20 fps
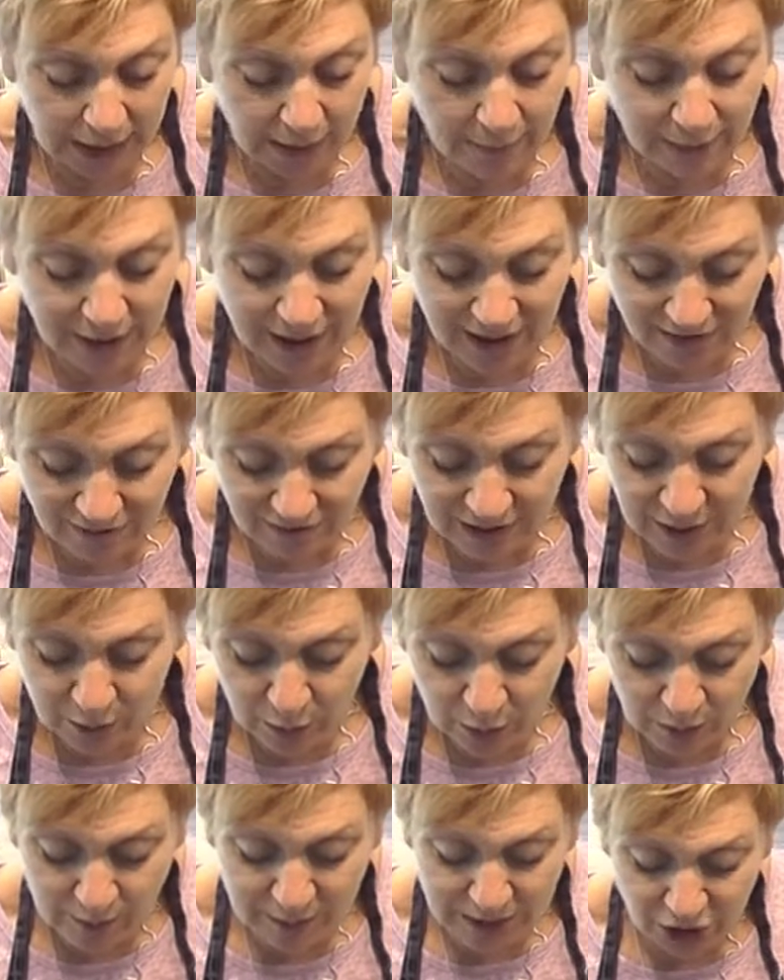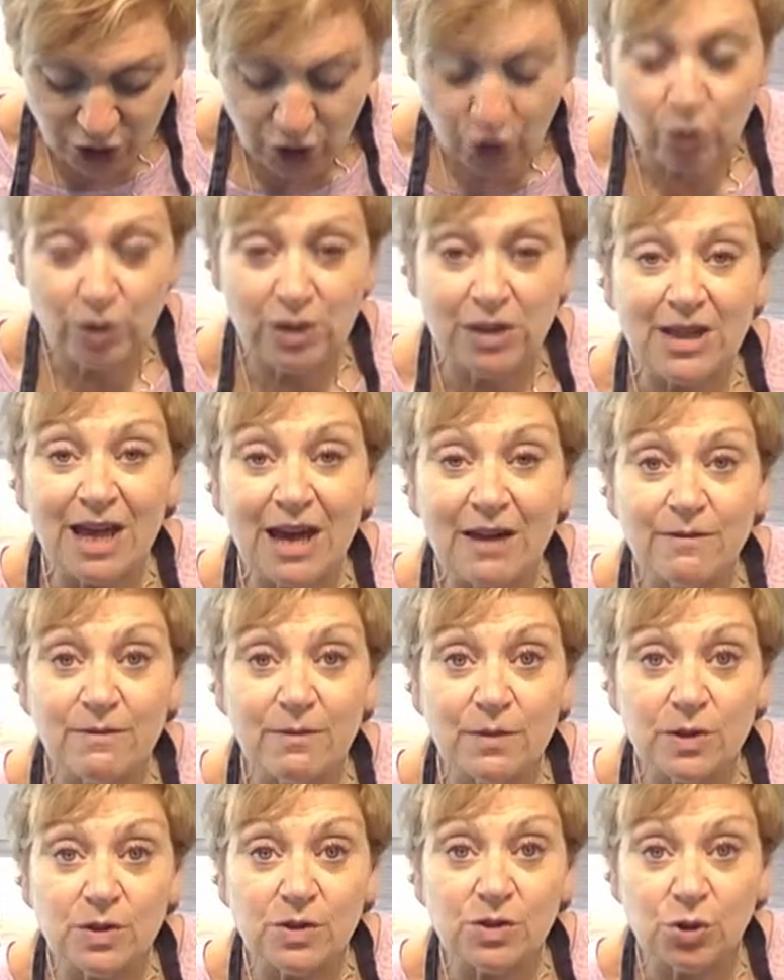but I really want to make sure that that
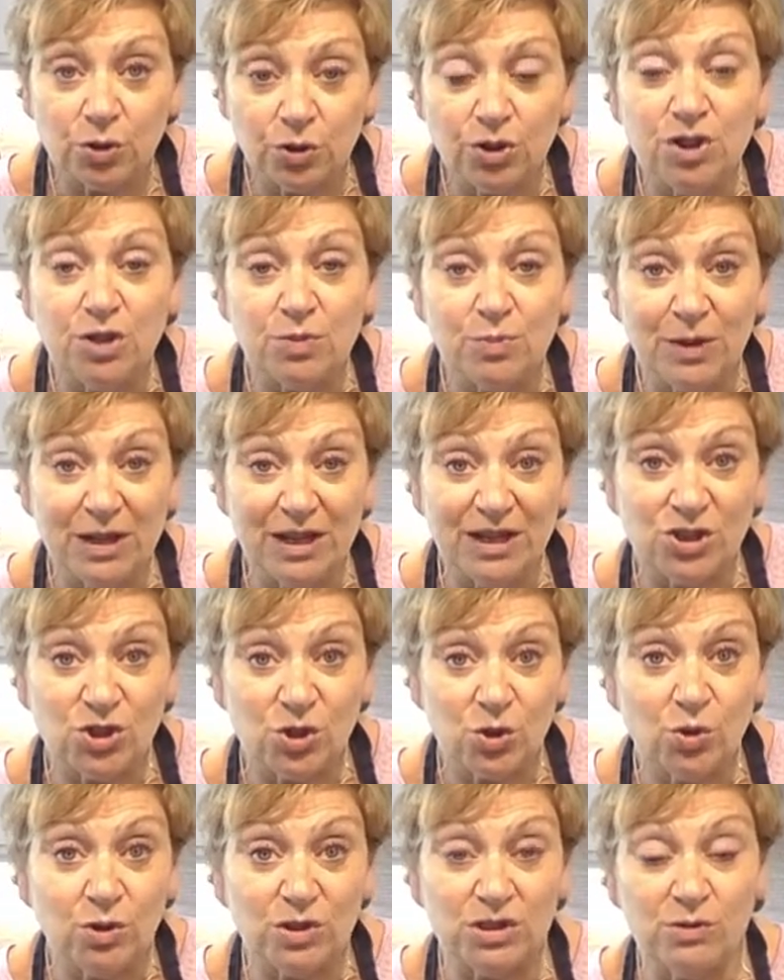sausage meat is cooked,